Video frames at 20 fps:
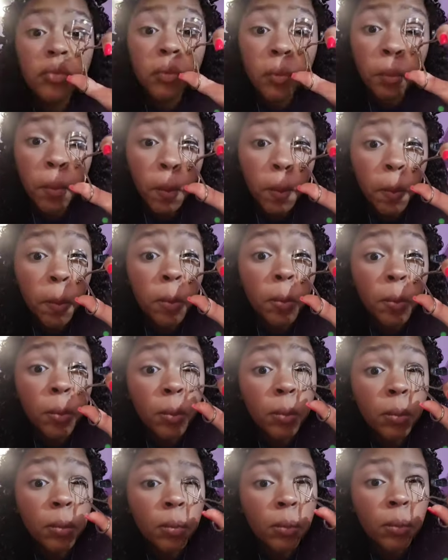
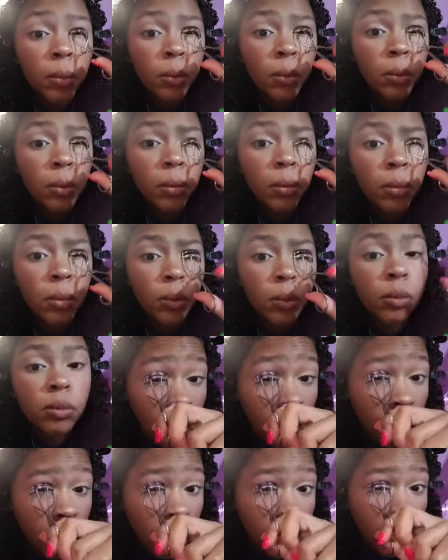
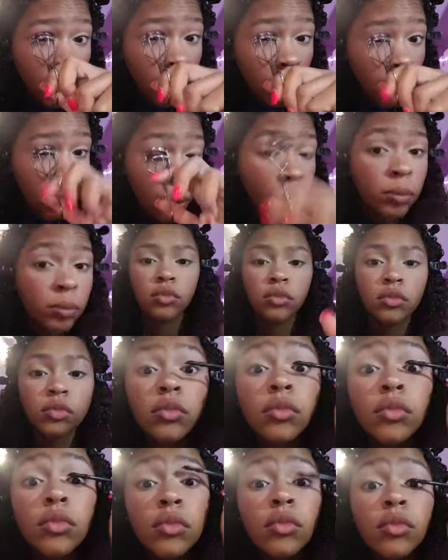
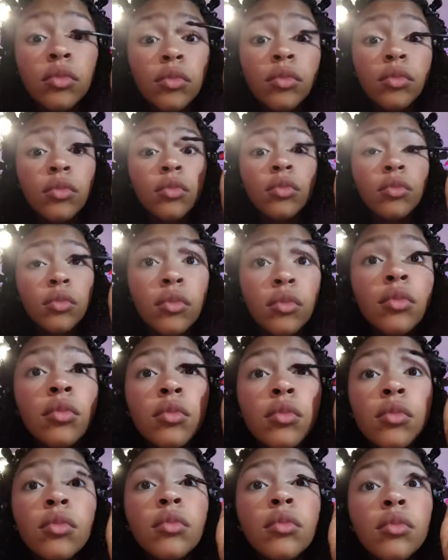
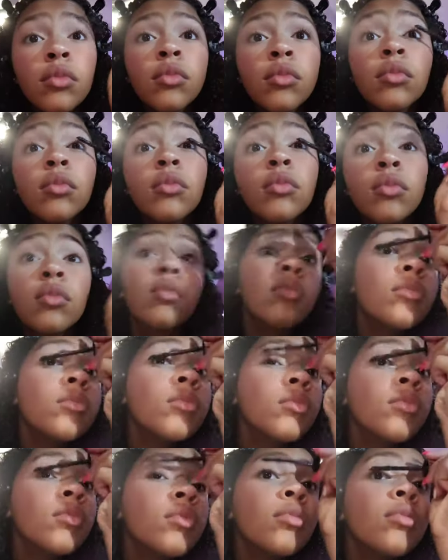
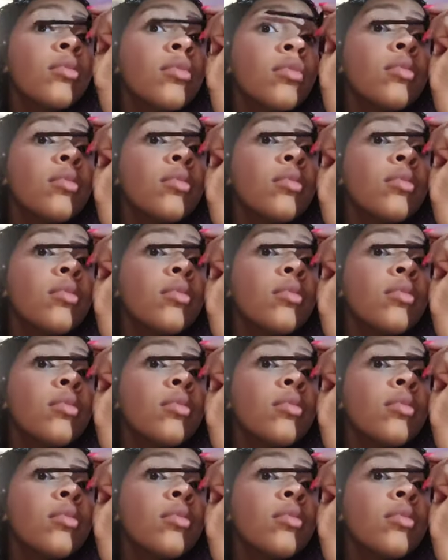Nobody speaks.